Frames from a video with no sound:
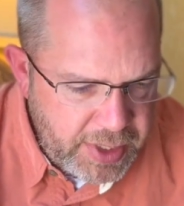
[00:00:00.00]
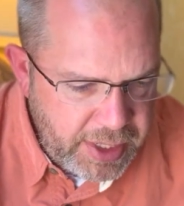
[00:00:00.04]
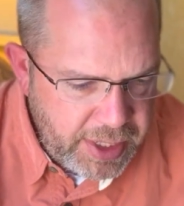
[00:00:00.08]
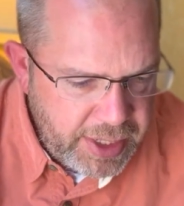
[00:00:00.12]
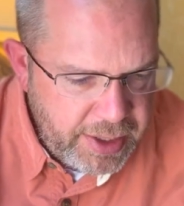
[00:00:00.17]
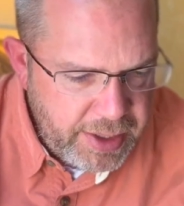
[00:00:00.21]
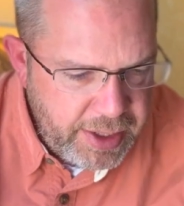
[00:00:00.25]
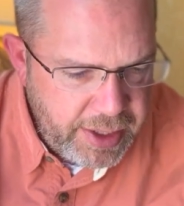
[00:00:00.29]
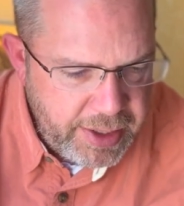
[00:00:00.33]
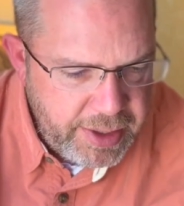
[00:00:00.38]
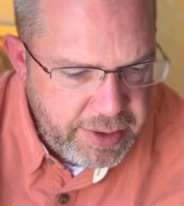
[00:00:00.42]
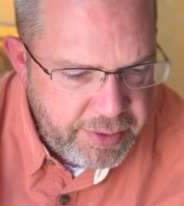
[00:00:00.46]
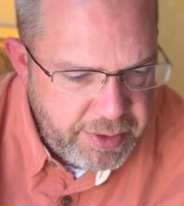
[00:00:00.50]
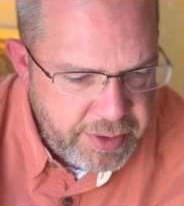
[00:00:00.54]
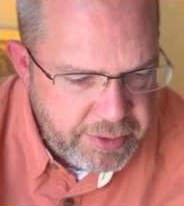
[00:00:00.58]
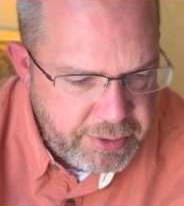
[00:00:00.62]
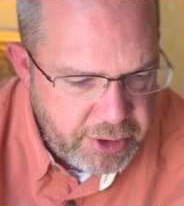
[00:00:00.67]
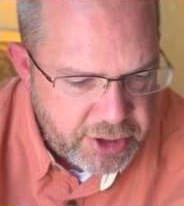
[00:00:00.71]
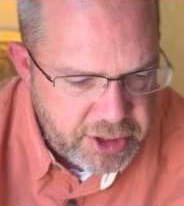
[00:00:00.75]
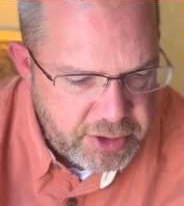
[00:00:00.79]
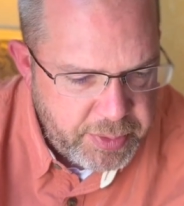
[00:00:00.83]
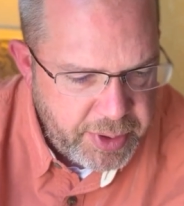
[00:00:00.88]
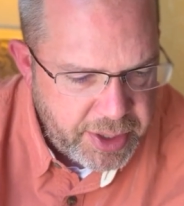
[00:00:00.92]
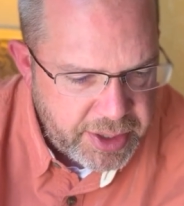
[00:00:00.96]
he
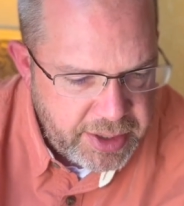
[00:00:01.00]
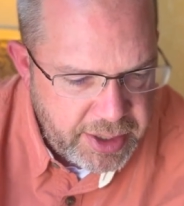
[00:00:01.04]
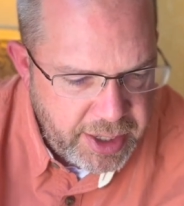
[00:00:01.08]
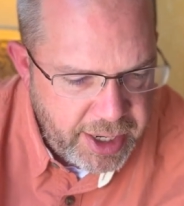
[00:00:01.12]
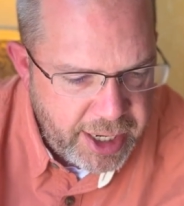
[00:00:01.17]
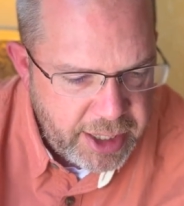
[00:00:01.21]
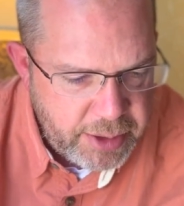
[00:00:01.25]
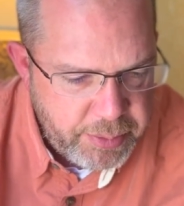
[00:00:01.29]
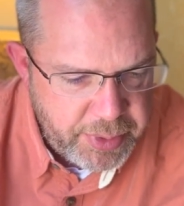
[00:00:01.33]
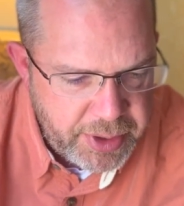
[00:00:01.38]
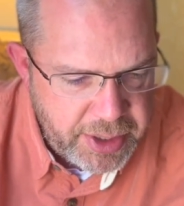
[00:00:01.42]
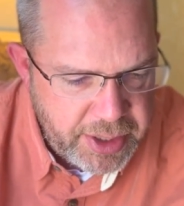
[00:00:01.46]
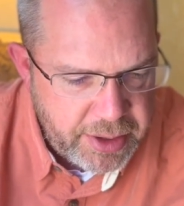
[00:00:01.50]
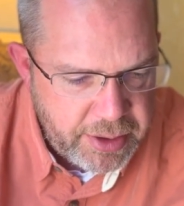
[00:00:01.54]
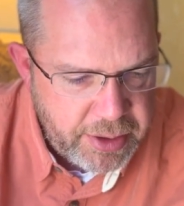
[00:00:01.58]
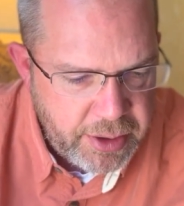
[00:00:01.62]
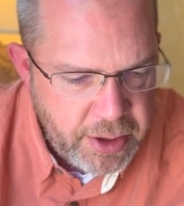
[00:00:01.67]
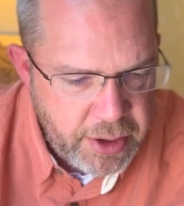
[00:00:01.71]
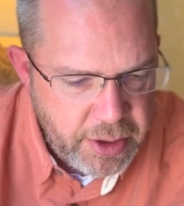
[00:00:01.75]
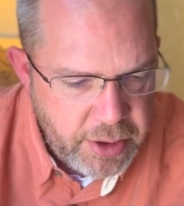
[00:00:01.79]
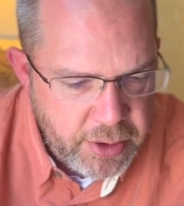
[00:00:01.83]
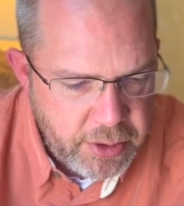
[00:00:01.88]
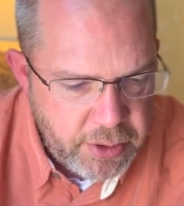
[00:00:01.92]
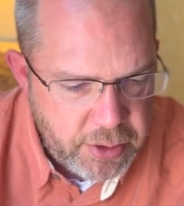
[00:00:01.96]
talks about God being
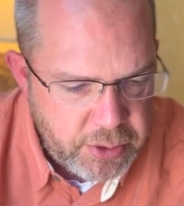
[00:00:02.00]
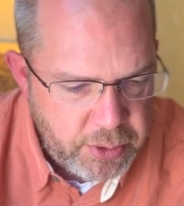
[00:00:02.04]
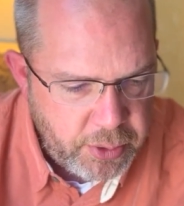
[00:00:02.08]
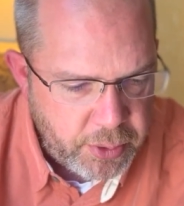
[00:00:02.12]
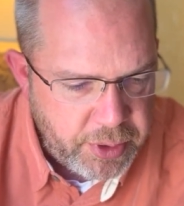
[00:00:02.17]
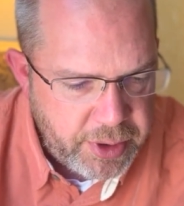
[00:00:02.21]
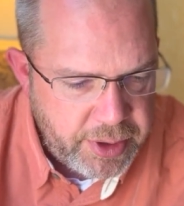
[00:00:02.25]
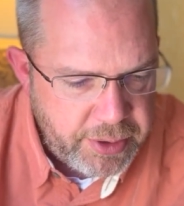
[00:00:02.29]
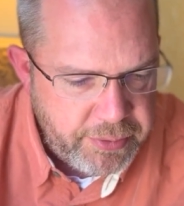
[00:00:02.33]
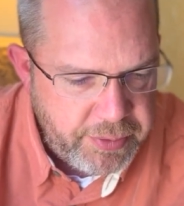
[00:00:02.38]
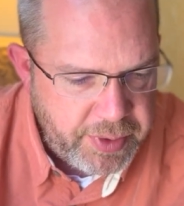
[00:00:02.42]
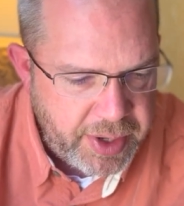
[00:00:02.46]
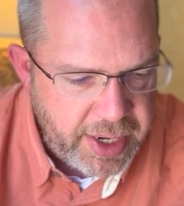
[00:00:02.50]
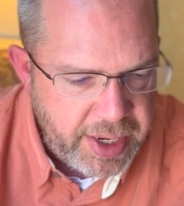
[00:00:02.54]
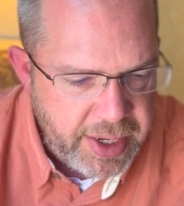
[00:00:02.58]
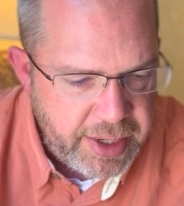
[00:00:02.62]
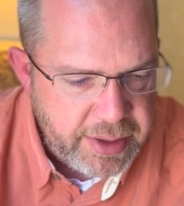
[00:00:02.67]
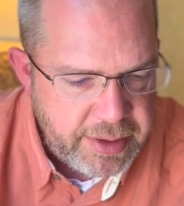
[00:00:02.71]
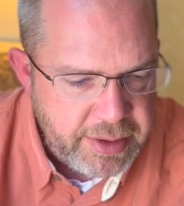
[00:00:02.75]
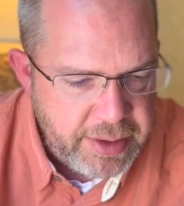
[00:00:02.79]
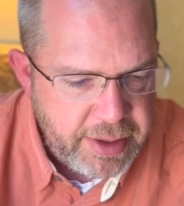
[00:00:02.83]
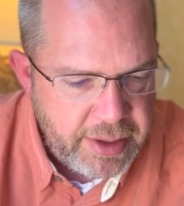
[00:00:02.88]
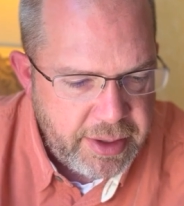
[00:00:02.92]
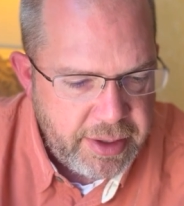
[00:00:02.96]

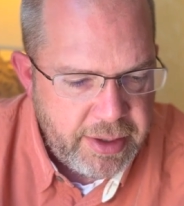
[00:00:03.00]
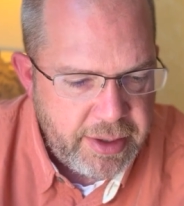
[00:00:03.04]
glorified,